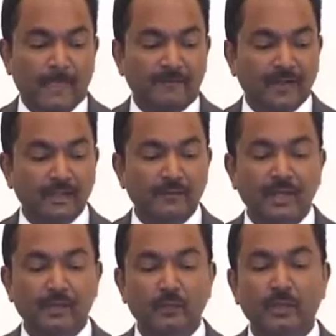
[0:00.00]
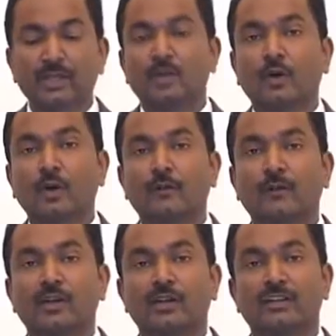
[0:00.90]
Whenever we go
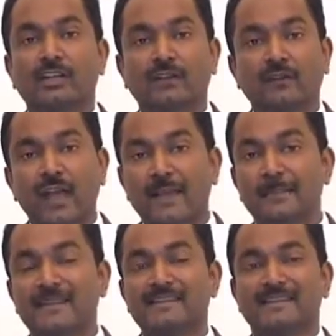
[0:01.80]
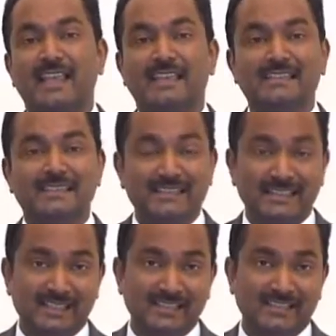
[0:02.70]
for a requirements
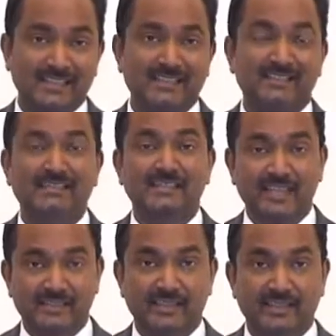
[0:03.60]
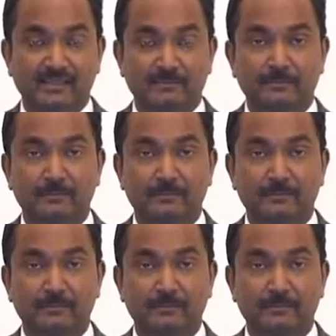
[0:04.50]
elicitation session,